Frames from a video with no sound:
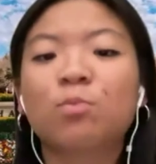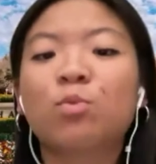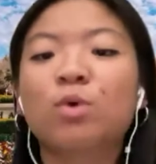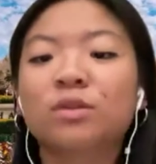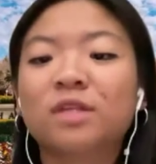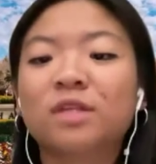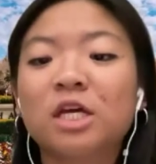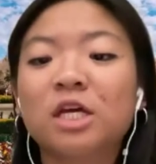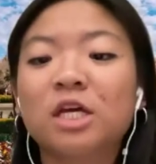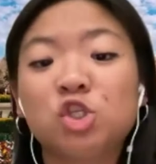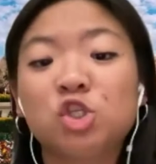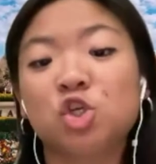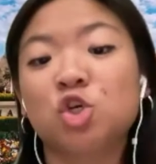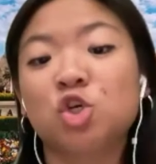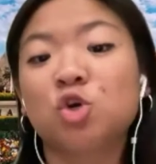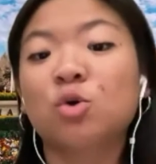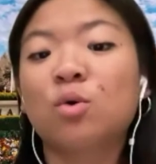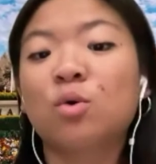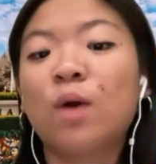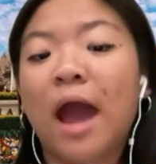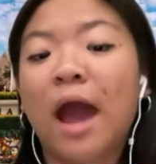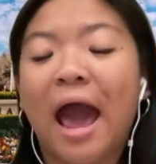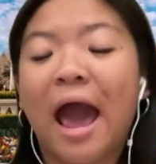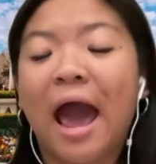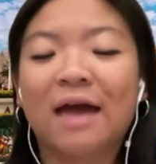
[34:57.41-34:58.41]
what they
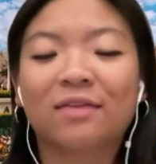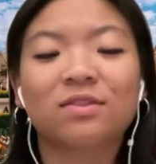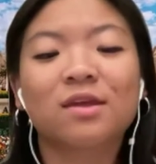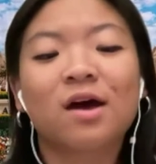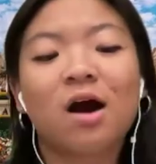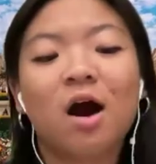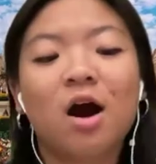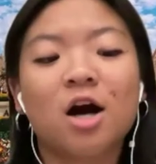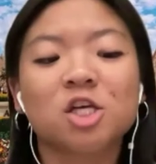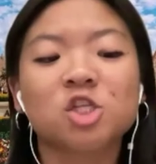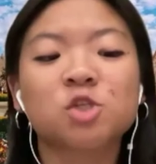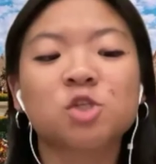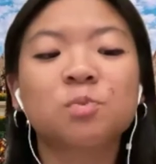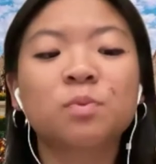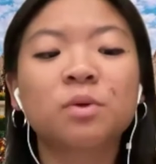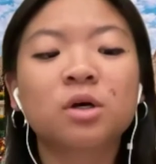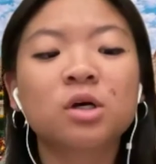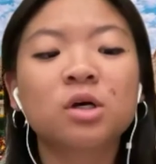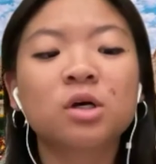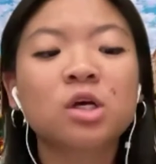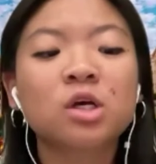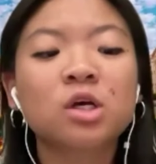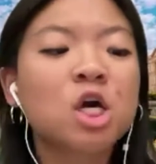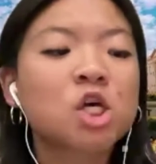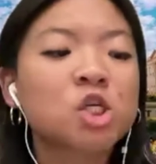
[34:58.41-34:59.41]
do at the
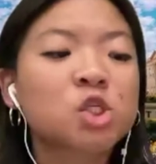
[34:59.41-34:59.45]
hospital.